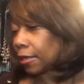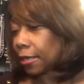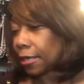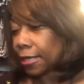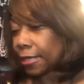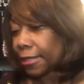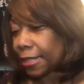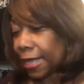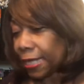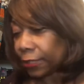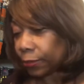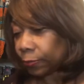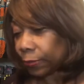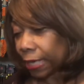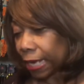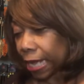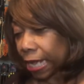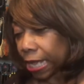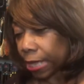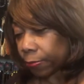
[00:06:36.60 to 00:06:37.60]
that's what
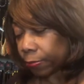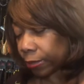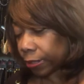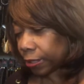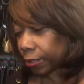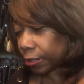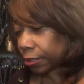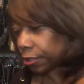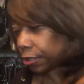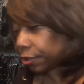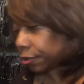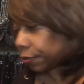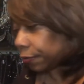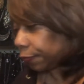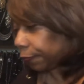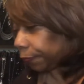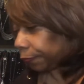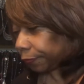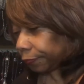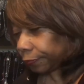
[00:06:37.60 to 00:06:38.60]
I would
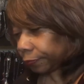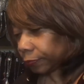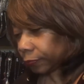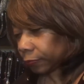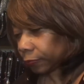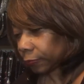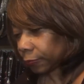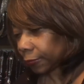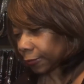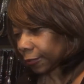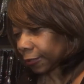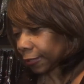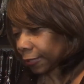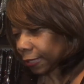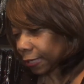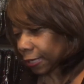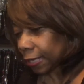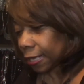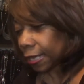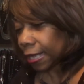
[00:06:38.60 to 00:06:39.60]
do.
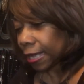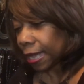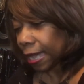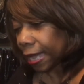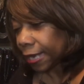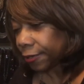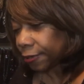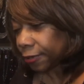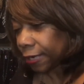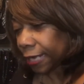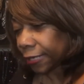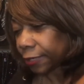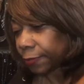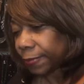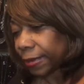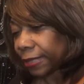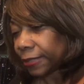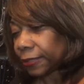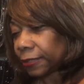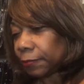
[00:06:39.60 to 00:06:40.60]
I do like to
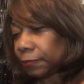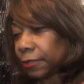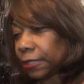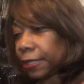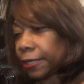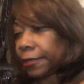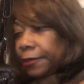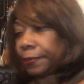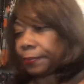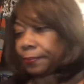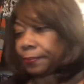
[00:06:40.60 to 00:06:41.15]
bake sometime.